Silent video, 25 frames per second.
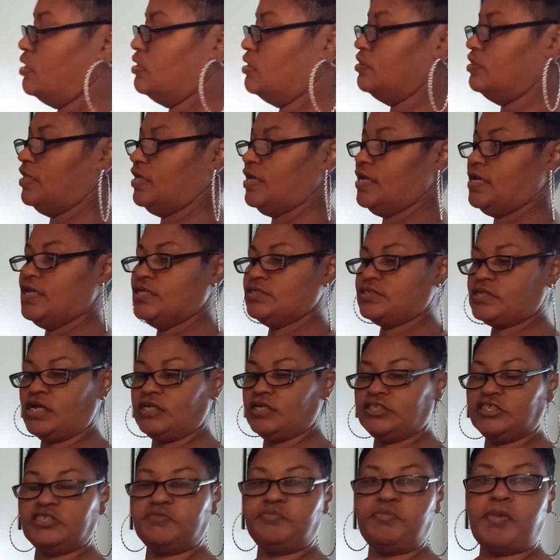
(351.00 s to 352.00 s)
These I
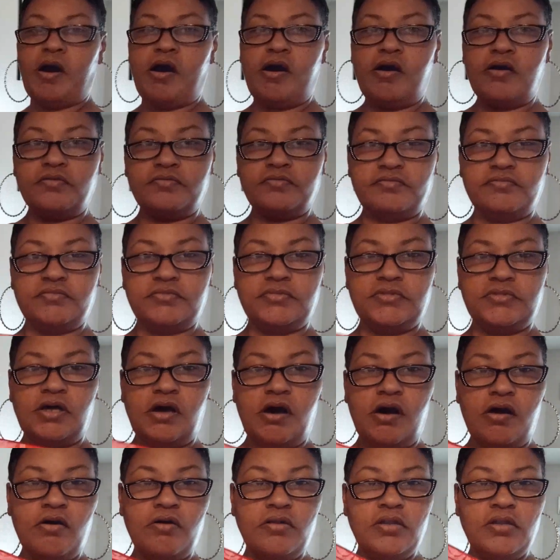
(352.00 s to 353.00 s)
just bought the
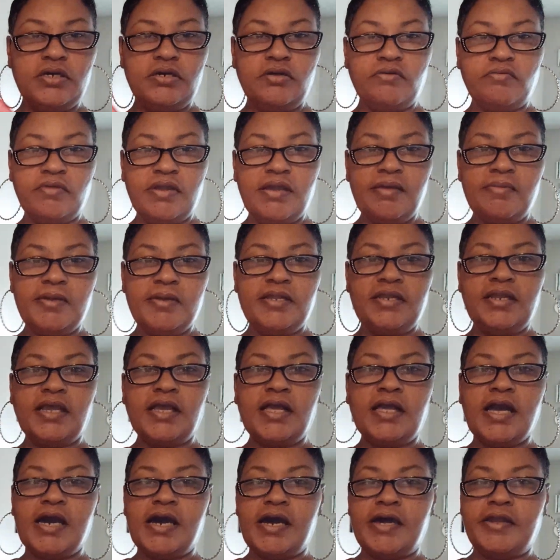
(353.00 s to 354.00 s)
whole little ribbon and
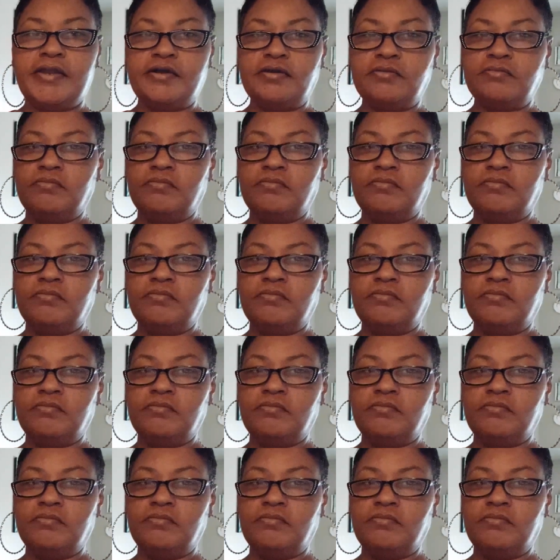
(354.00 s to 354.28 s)
cut them